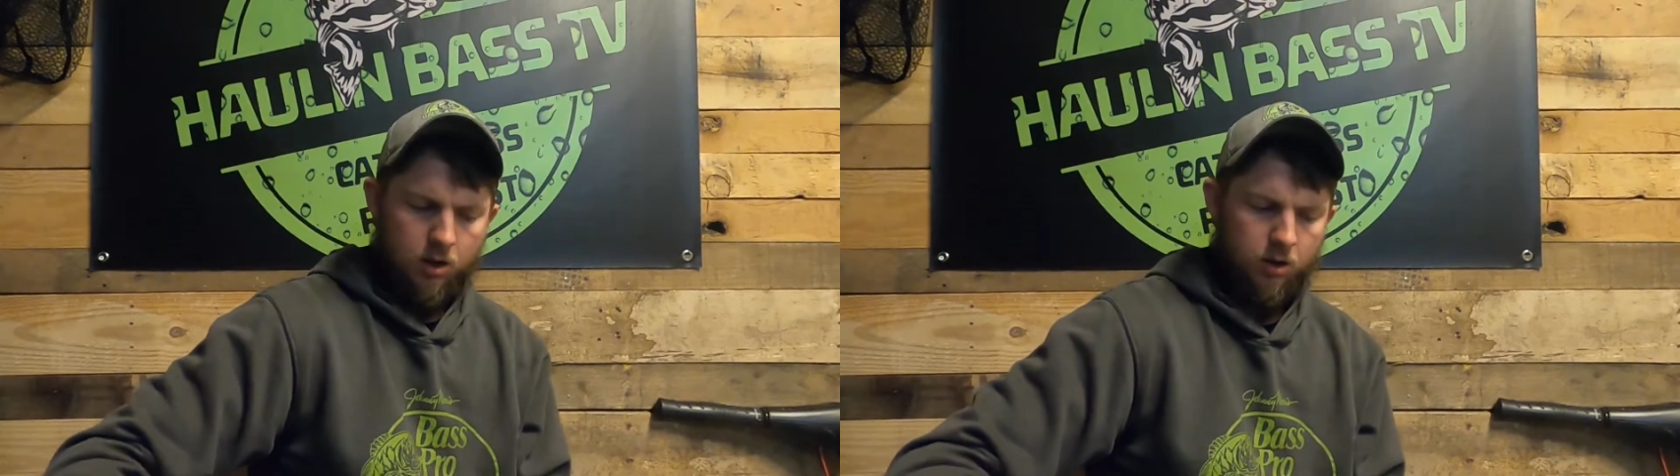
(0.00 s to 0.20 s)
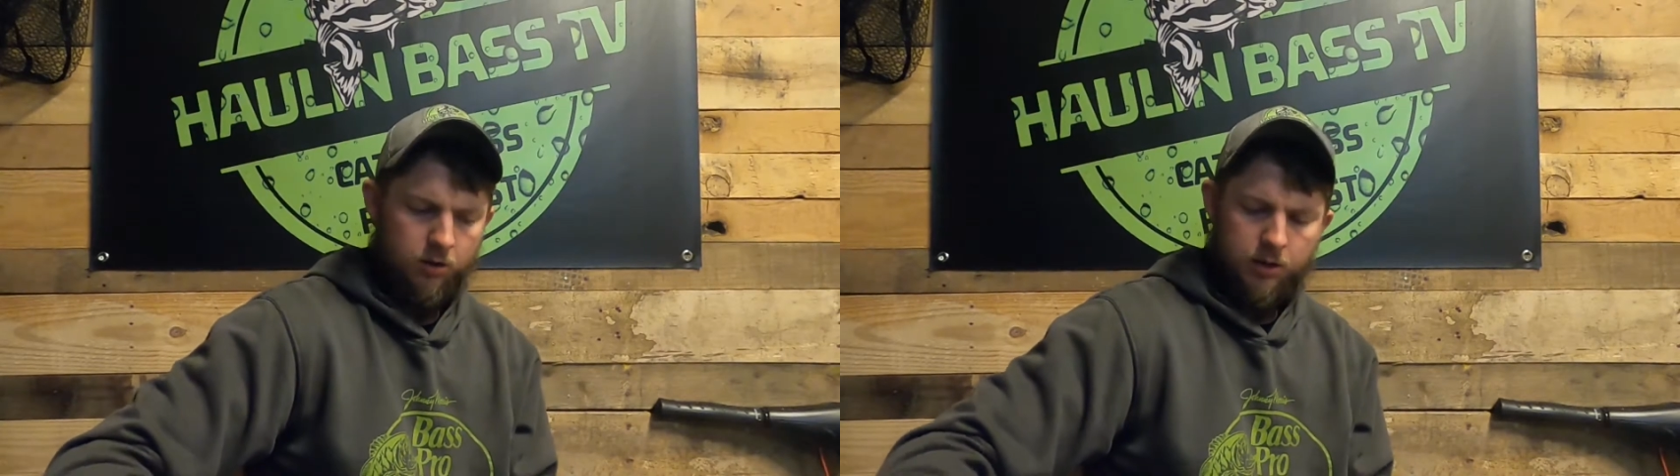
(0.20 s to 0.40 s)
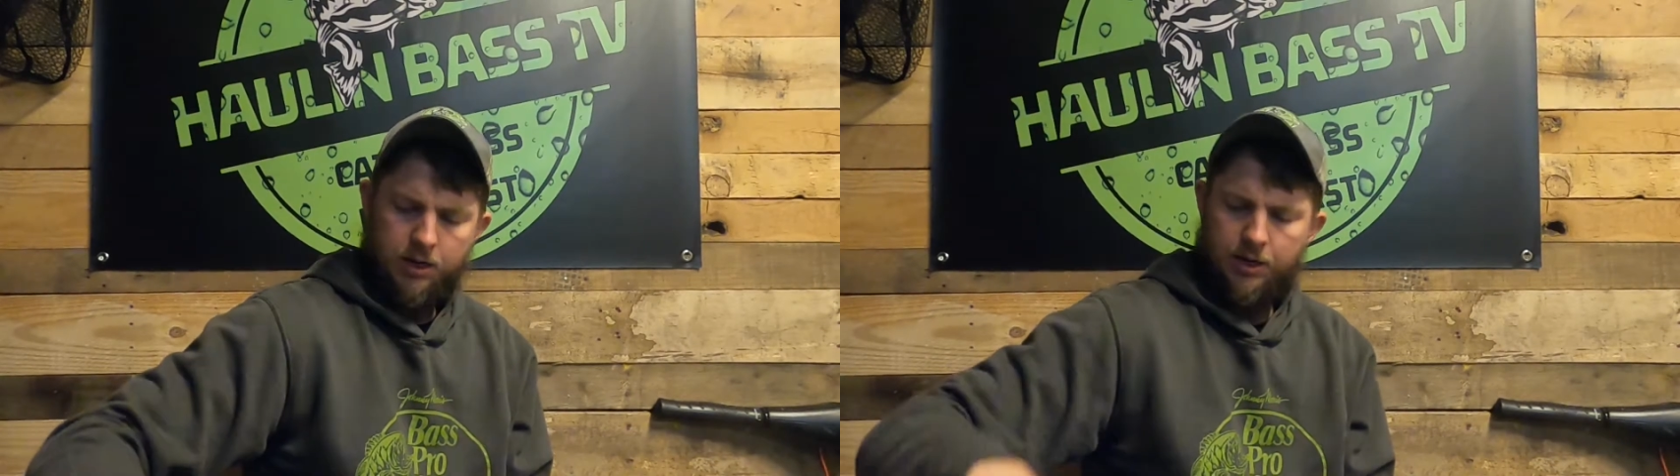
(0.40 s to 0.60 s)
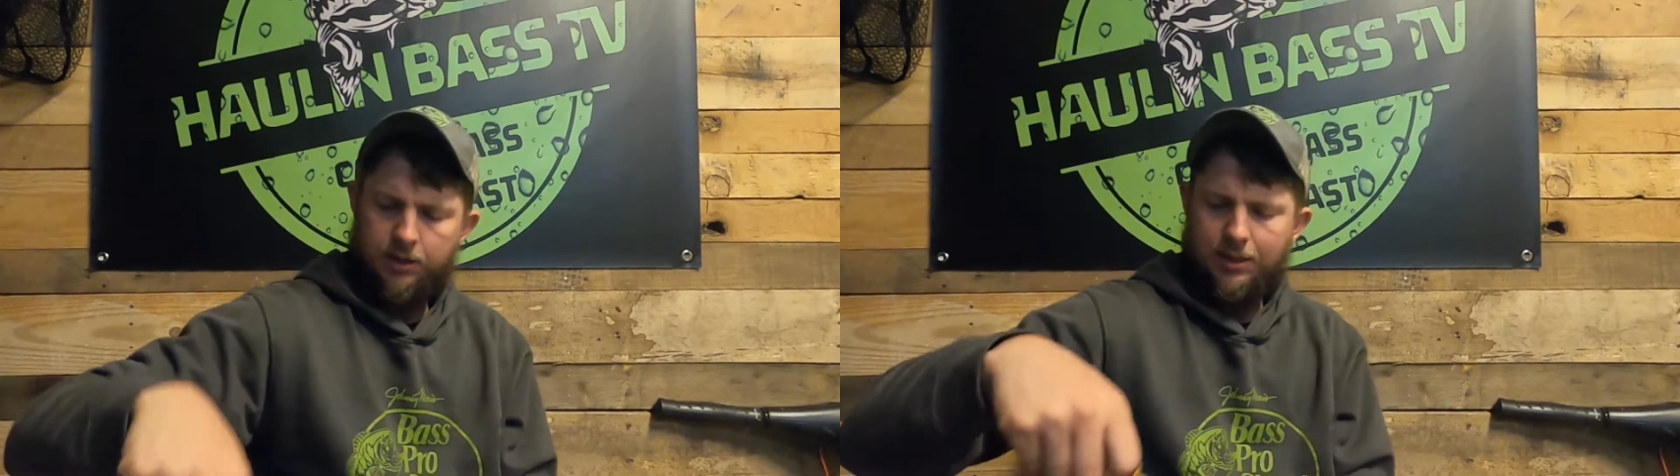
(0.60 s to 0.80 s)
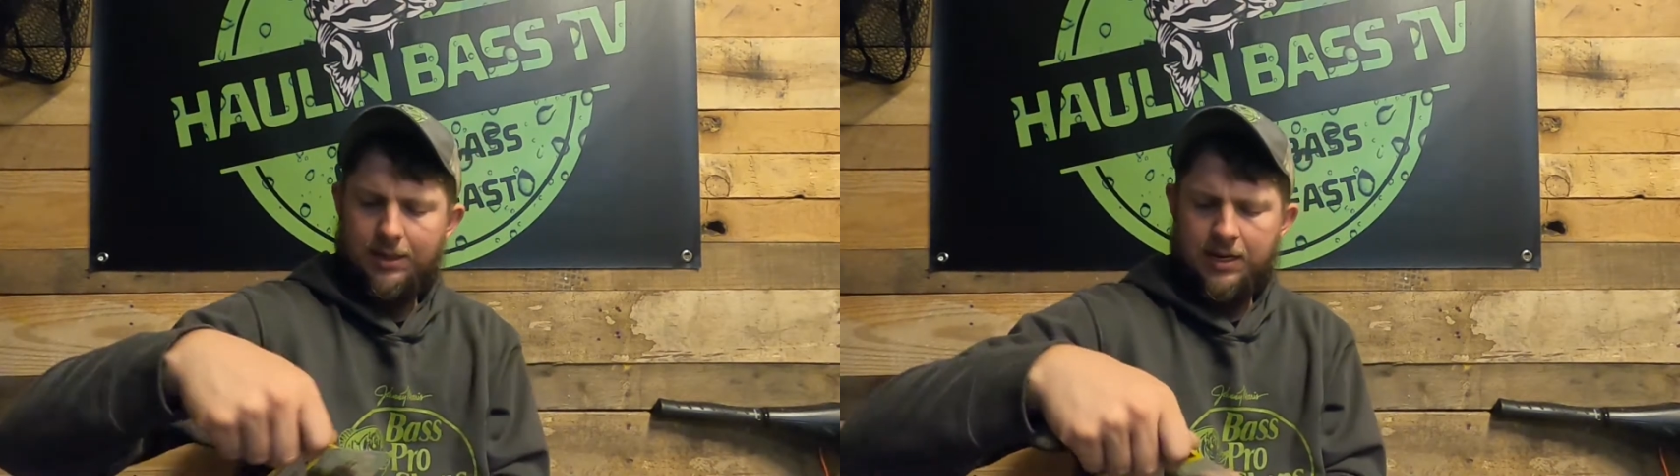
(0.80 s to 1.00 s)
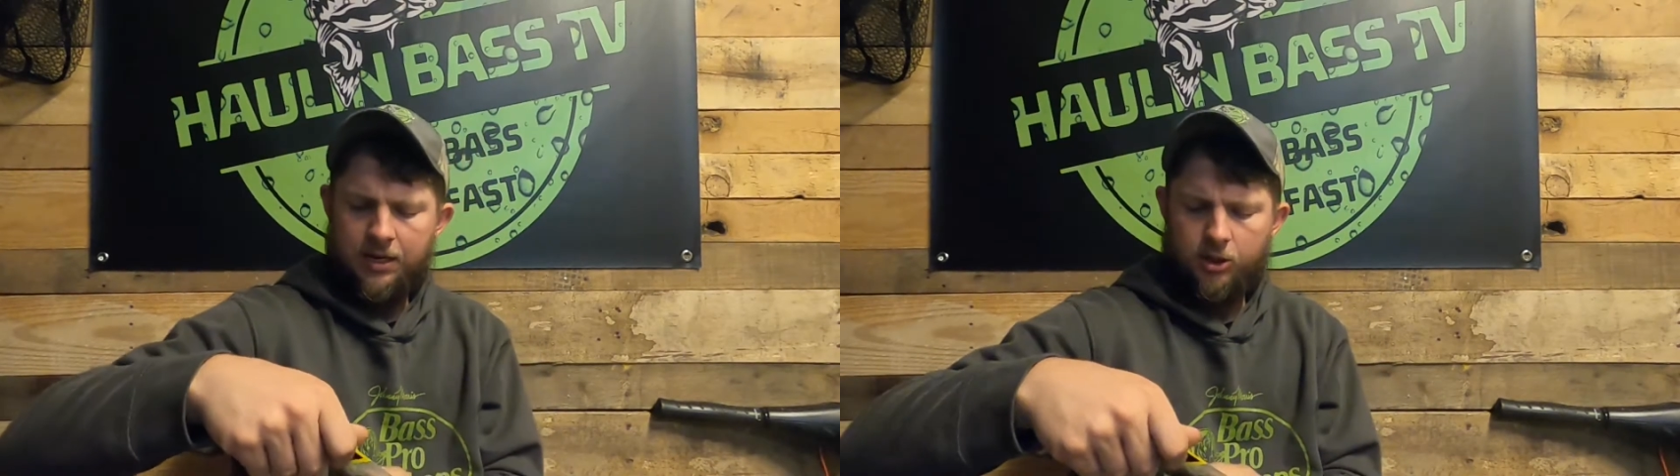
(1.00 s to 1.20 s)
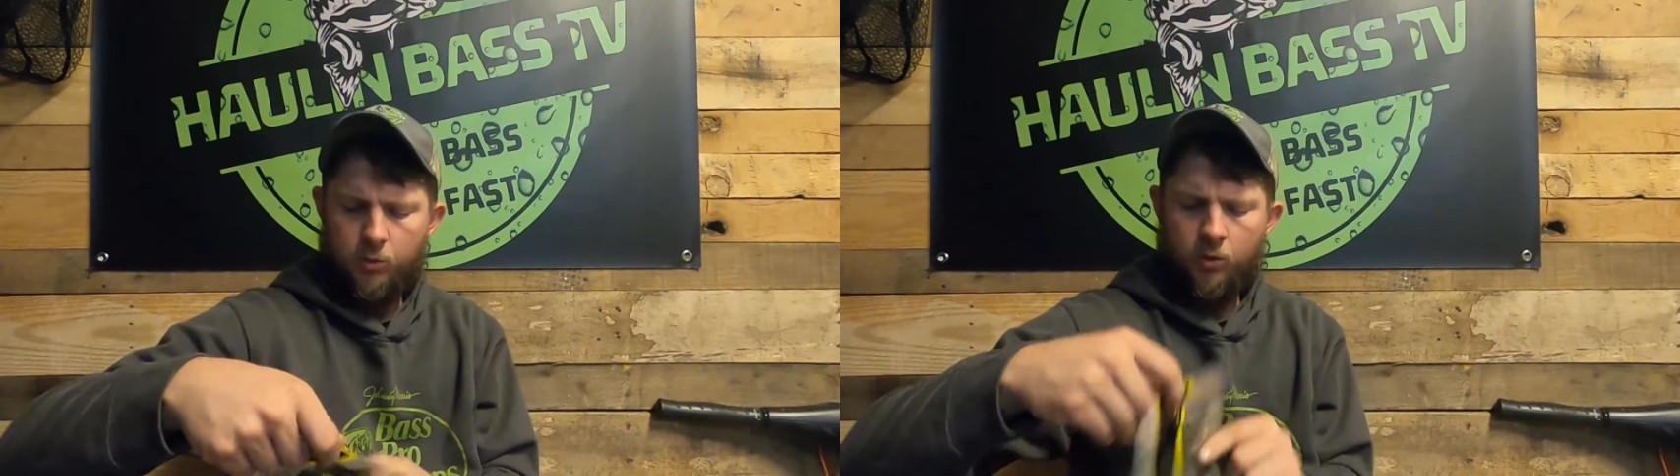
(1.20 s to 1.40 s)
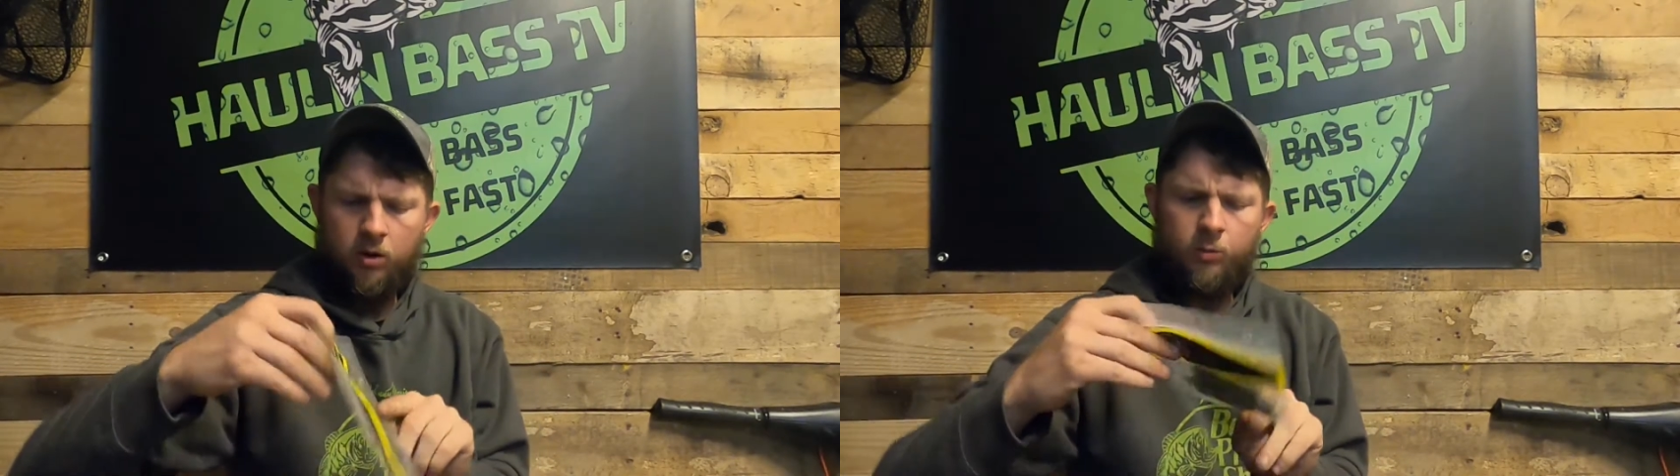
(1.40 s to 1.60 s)
All right, the
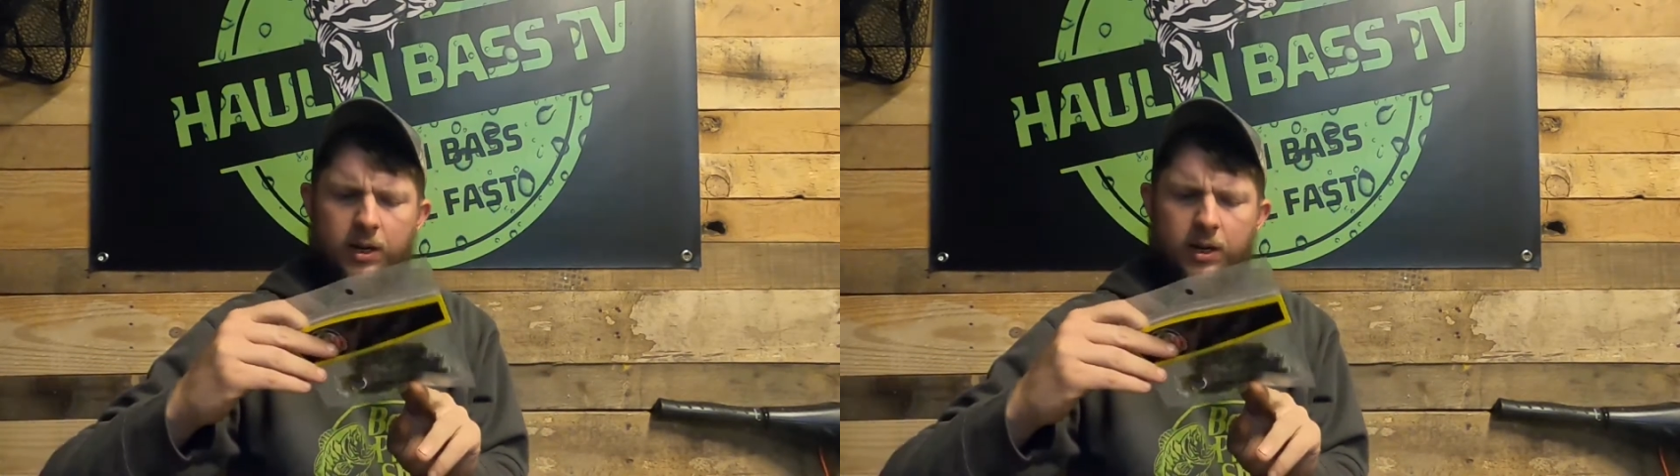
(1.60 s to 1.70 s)
next one